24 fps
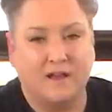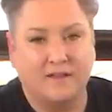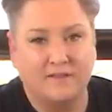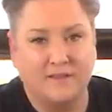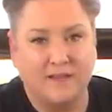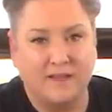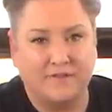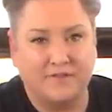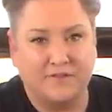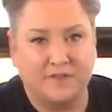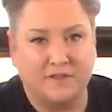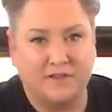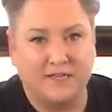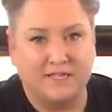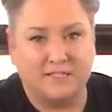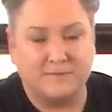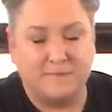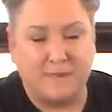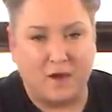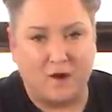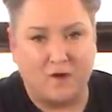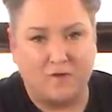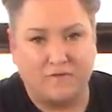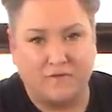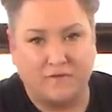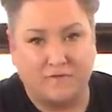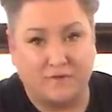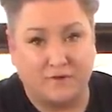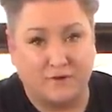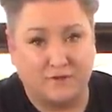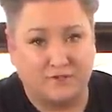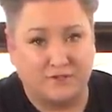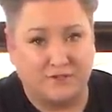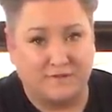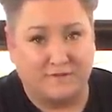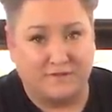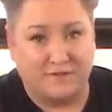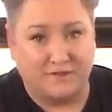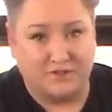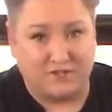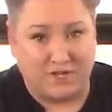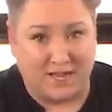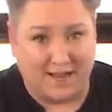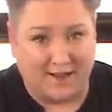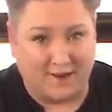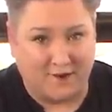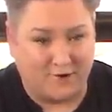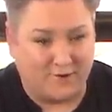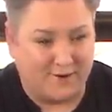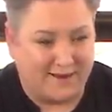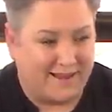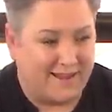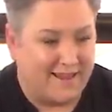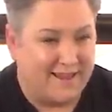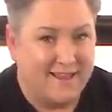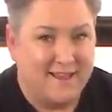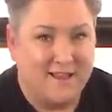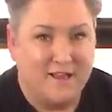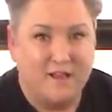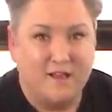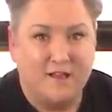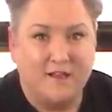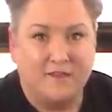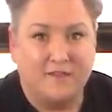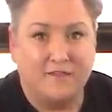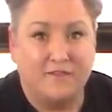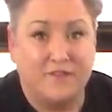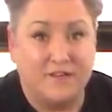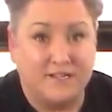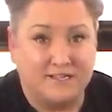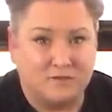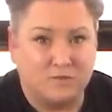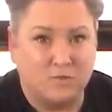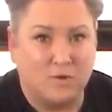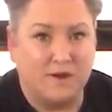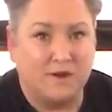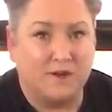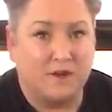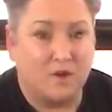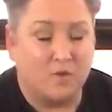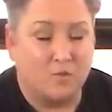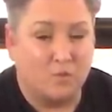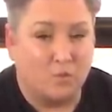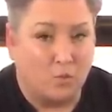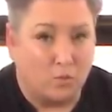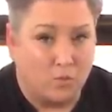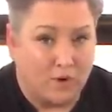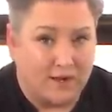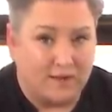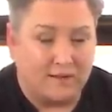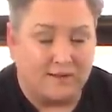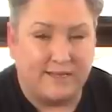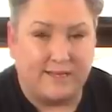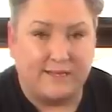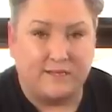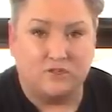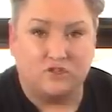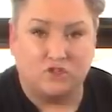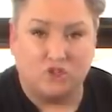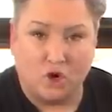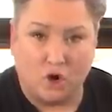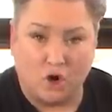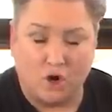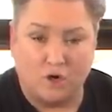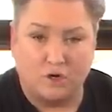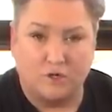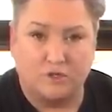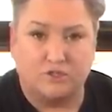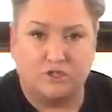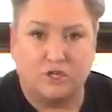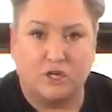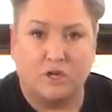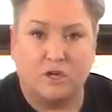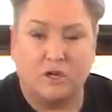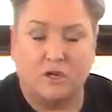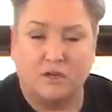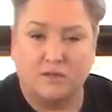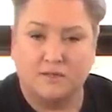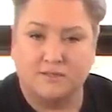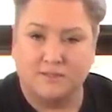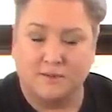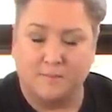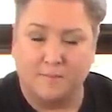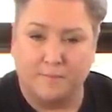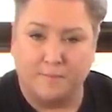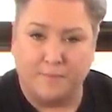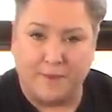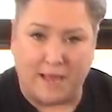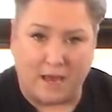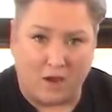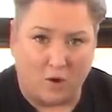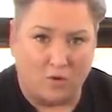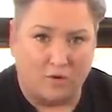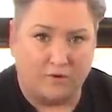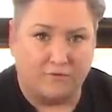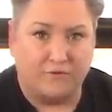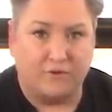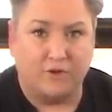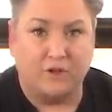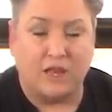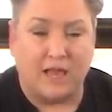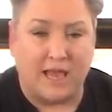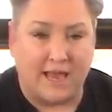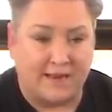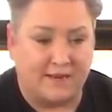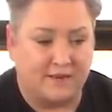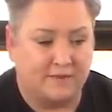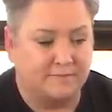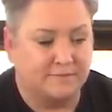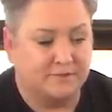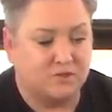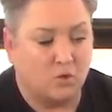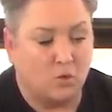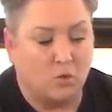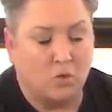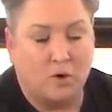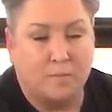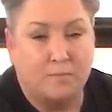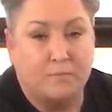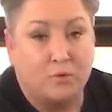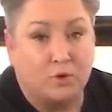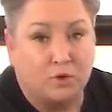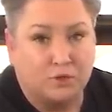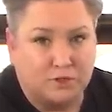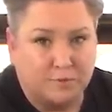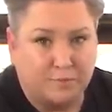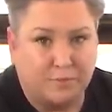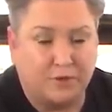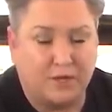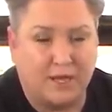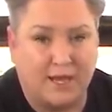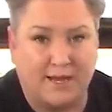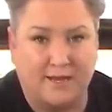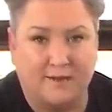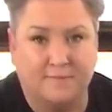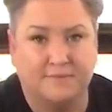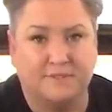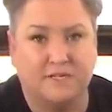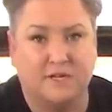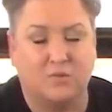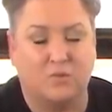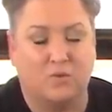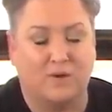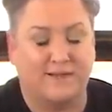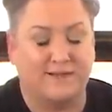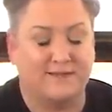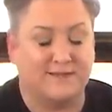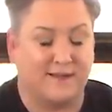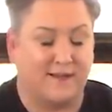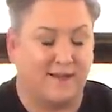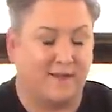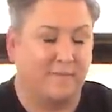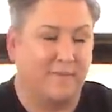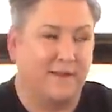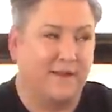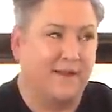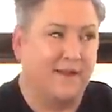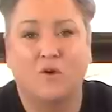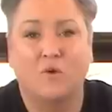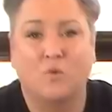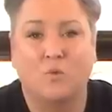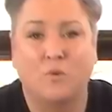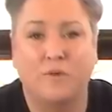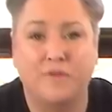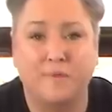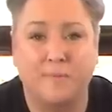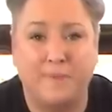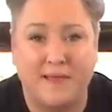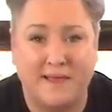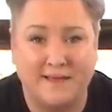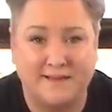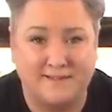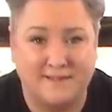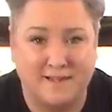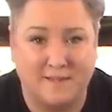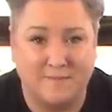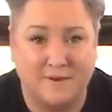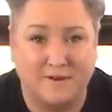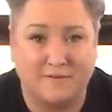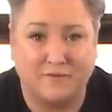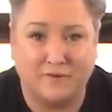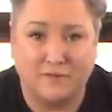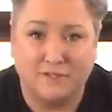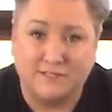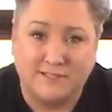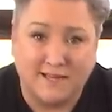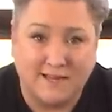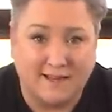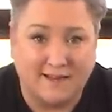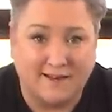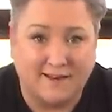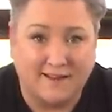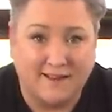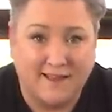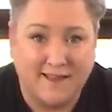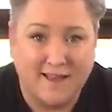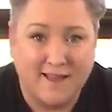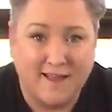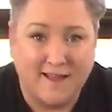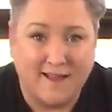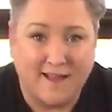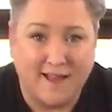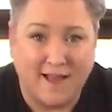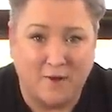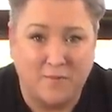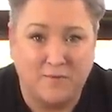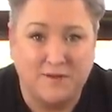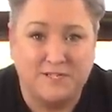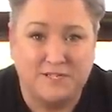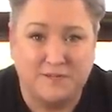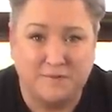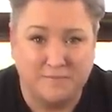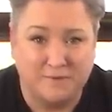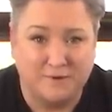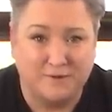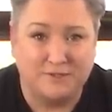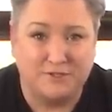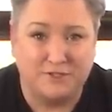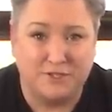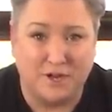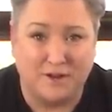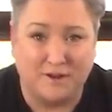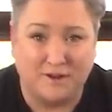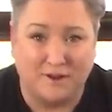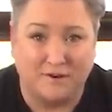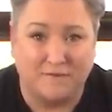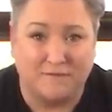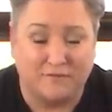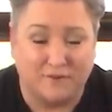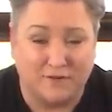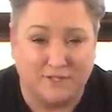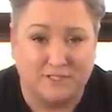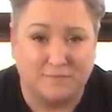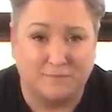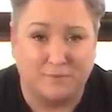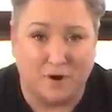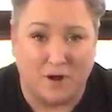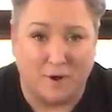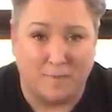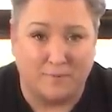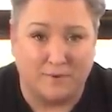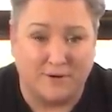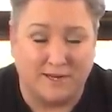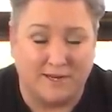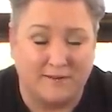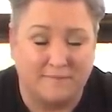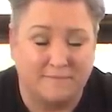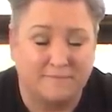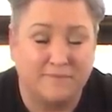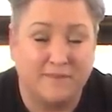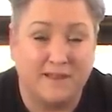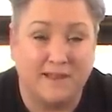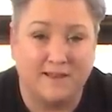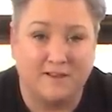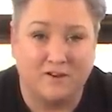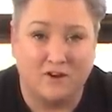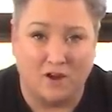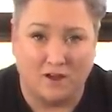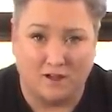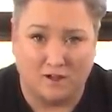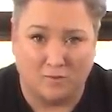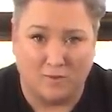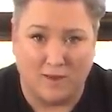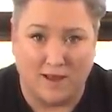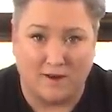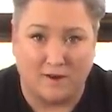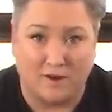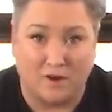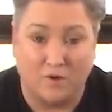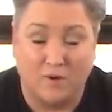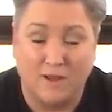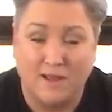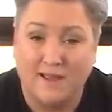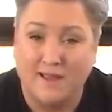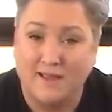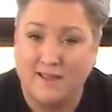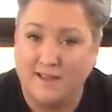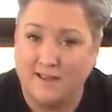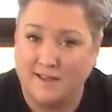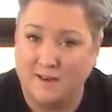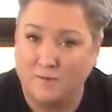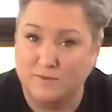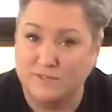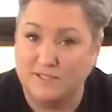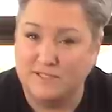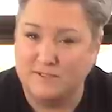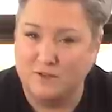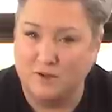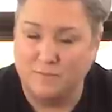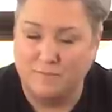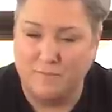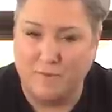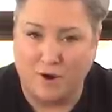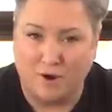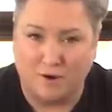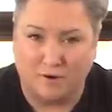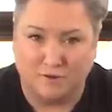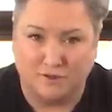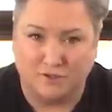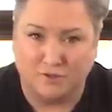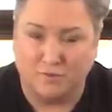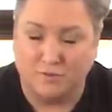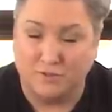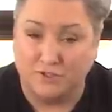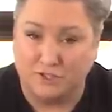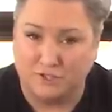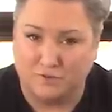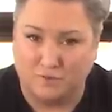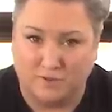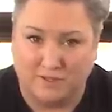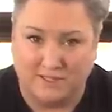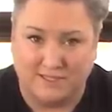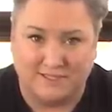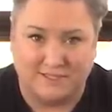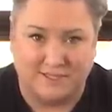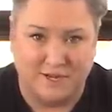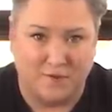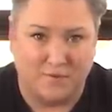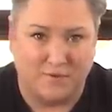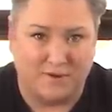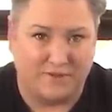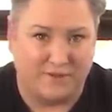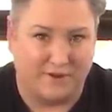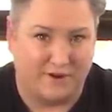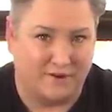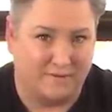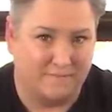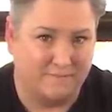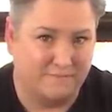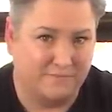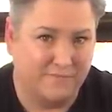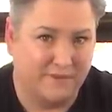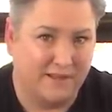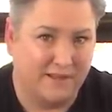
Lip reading: Unlike the less powerful version of the Jackery, this one can really charge some powerful items or multiple items at one time. When the pandemic first hit, I went to Moochdock on a friend's property in Colorado, and it was still March, which is really snowy there.